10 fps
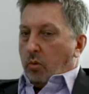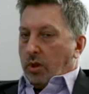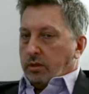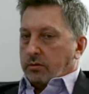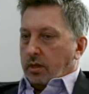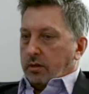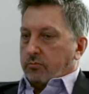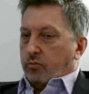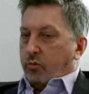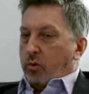Well,
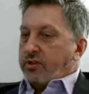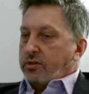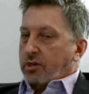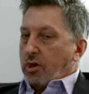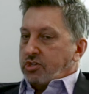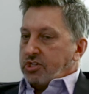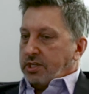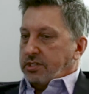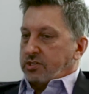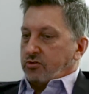within the coaching
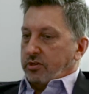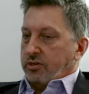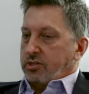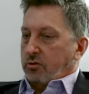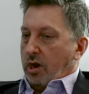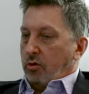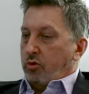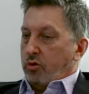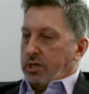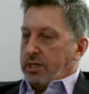industry, there's a
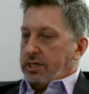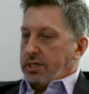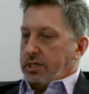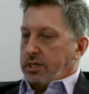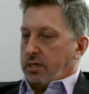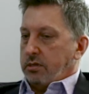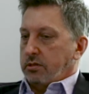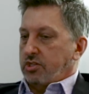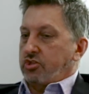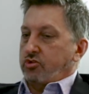really
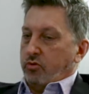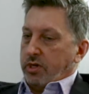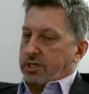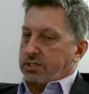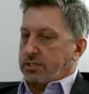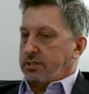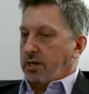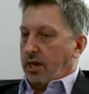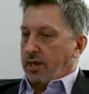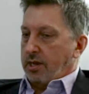strict
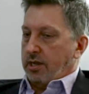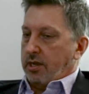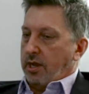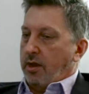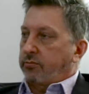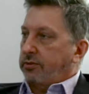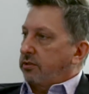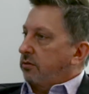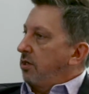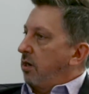
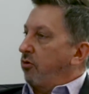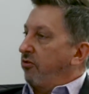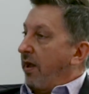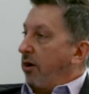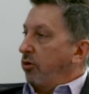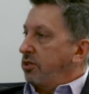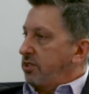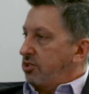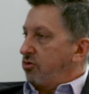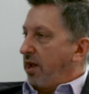number of hours
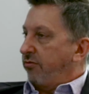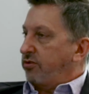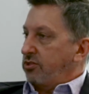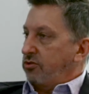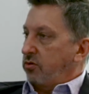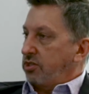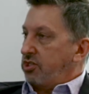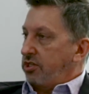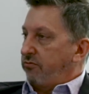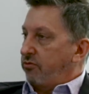that you have to
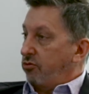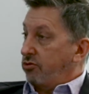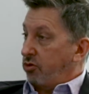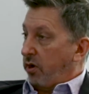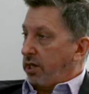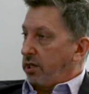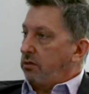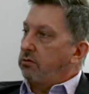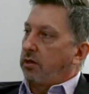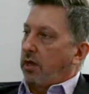achieve through training.
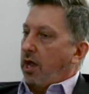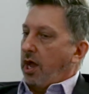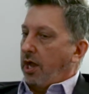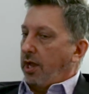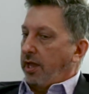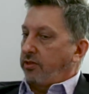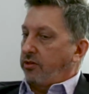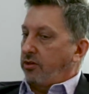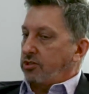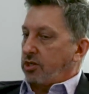And then
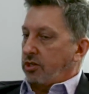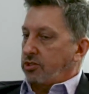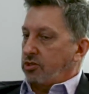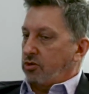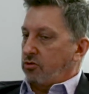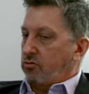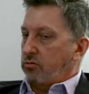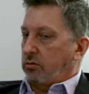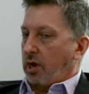there's also,